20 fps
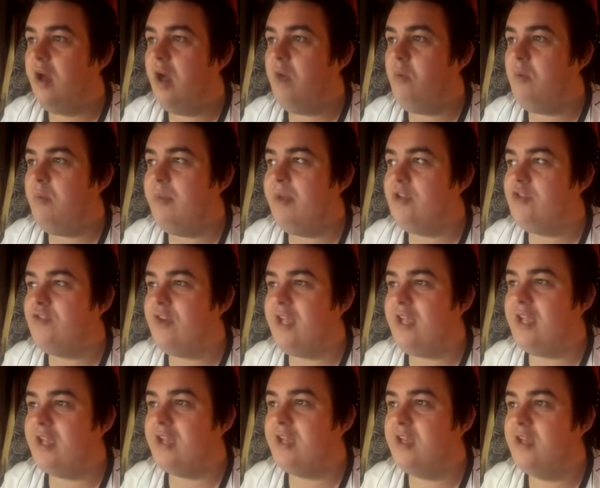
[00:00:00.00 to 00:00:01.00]
I want my
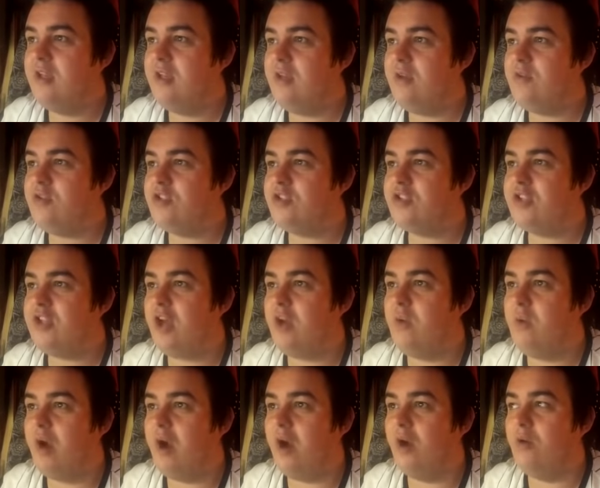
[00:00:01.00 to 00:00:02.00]
drink! You don't just
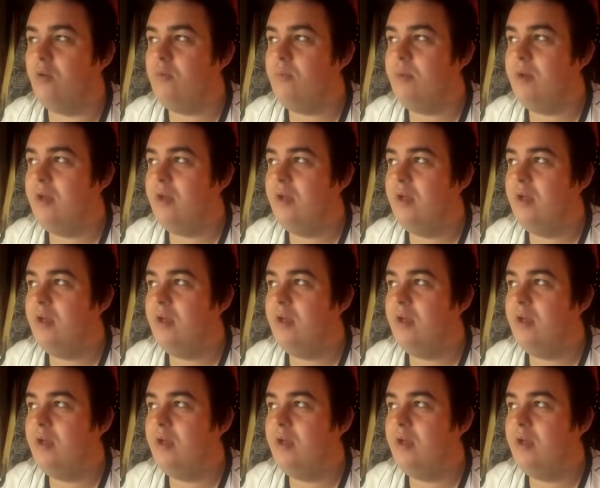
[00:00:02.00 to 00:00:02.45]
go home!